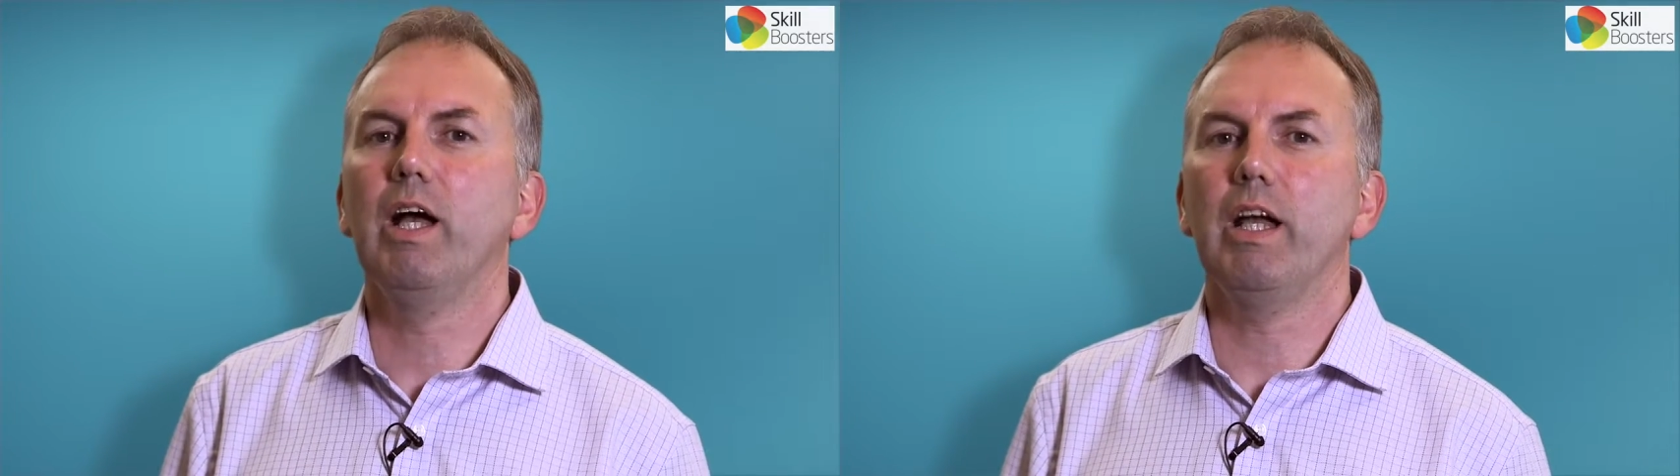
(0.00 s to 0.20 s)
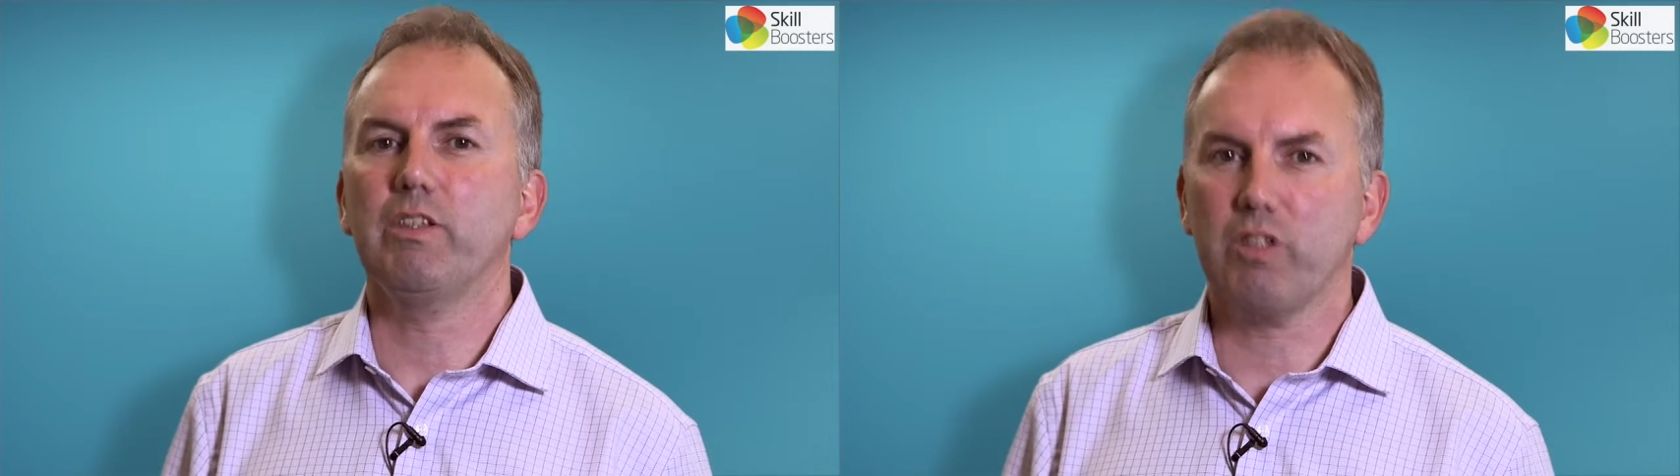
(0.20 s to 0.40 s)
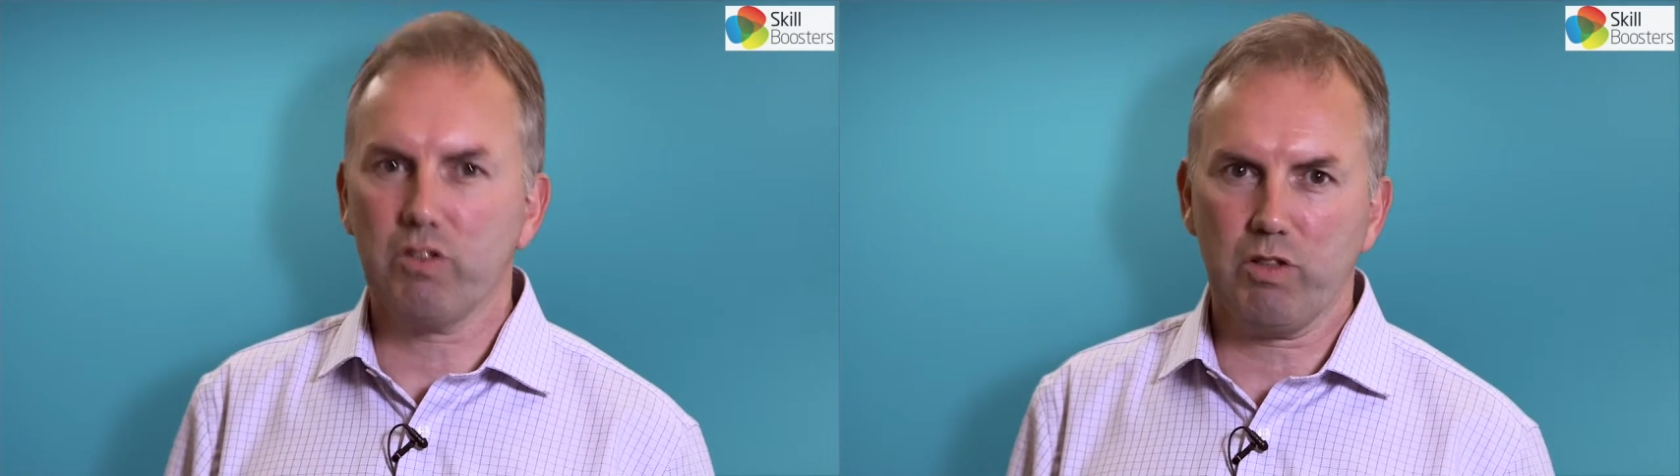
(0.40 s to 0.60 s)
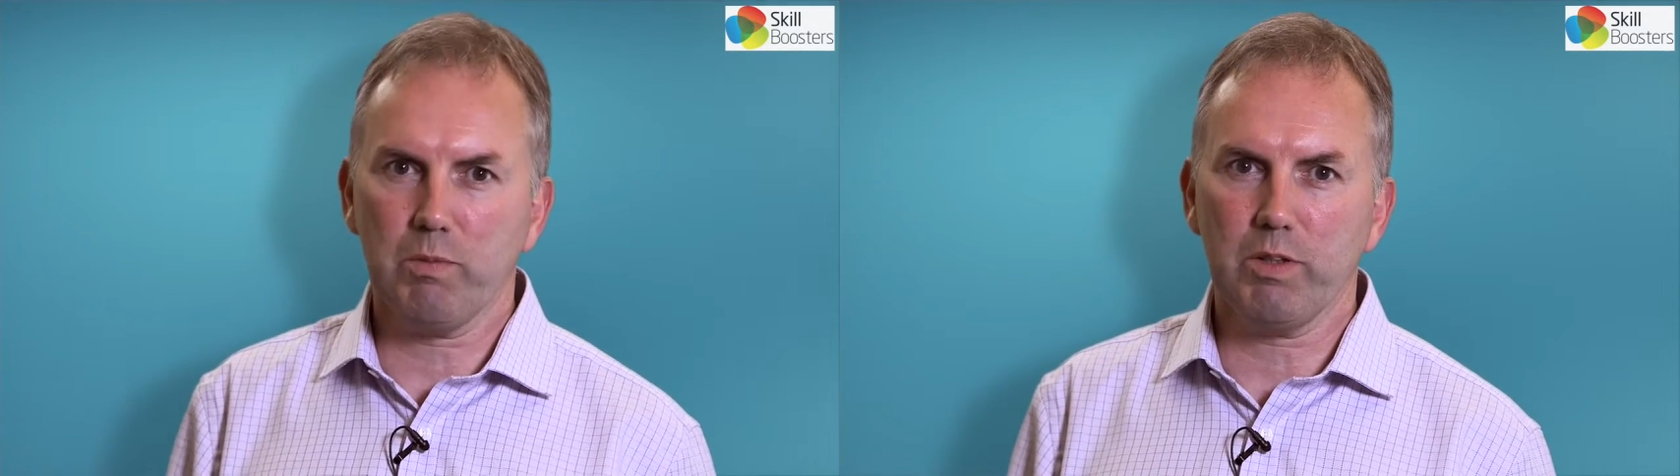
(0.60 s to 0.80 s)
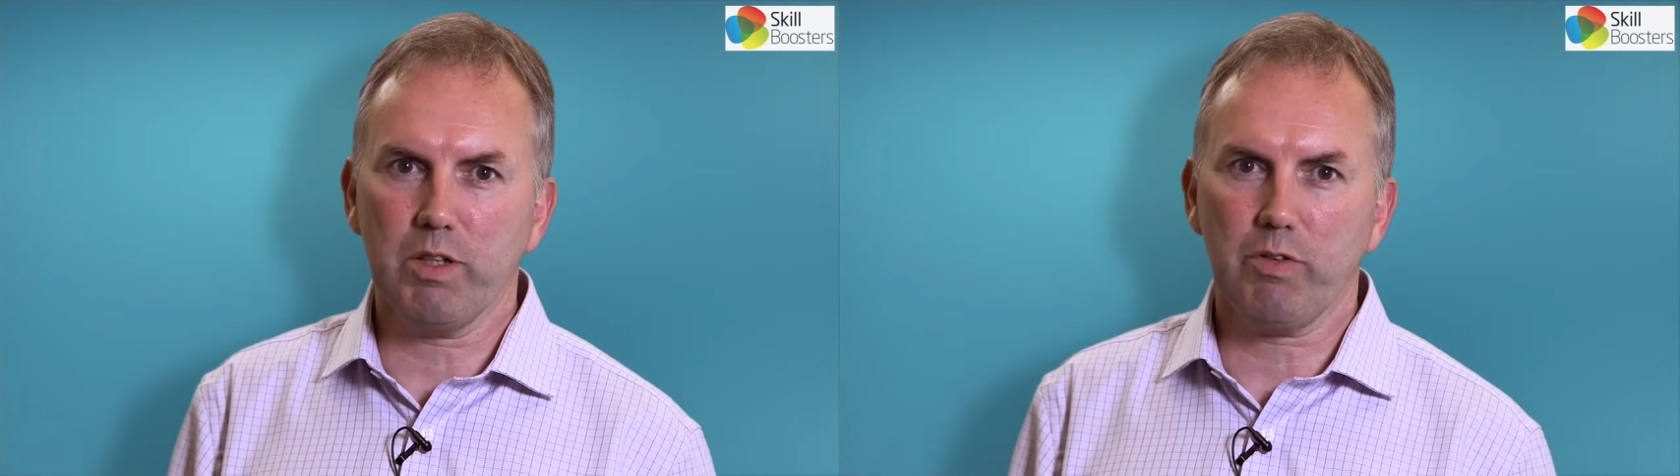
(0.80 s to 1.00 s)
it's
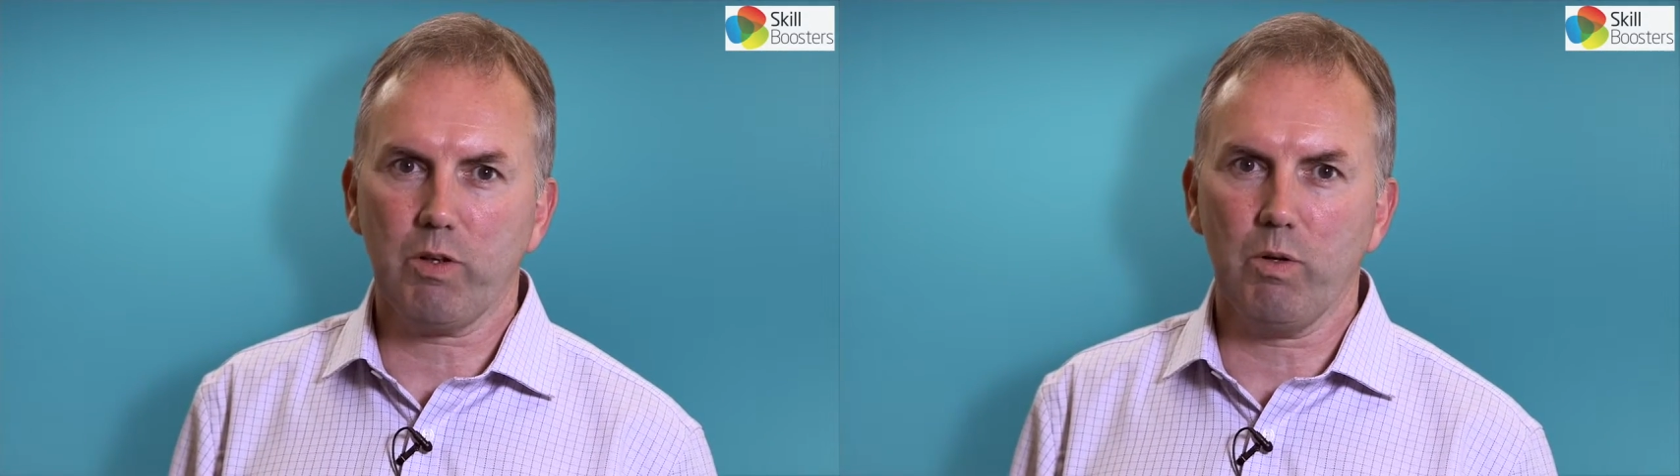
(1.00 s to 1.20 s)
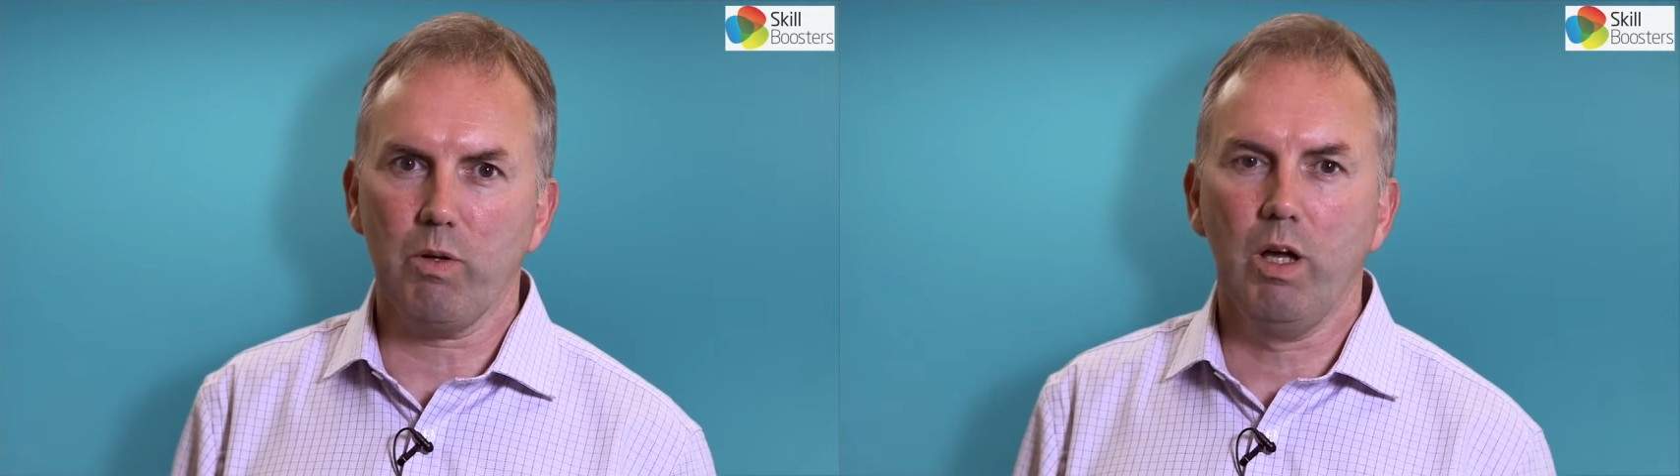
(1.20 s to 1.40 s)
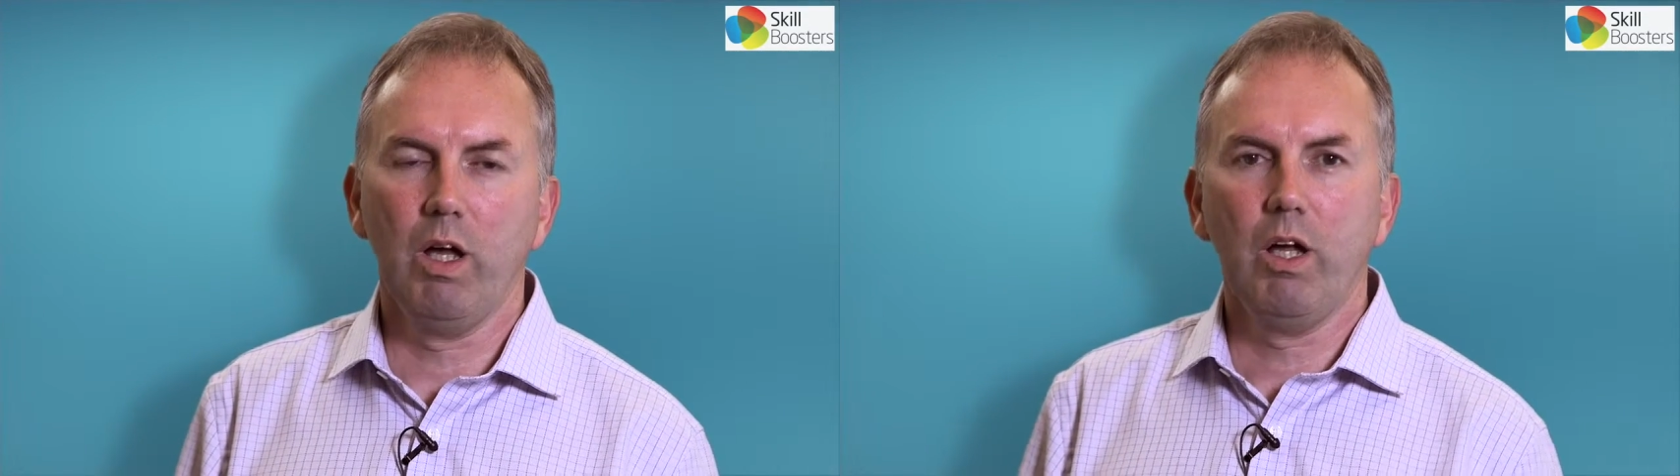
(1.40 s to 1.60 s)
extremely difficult.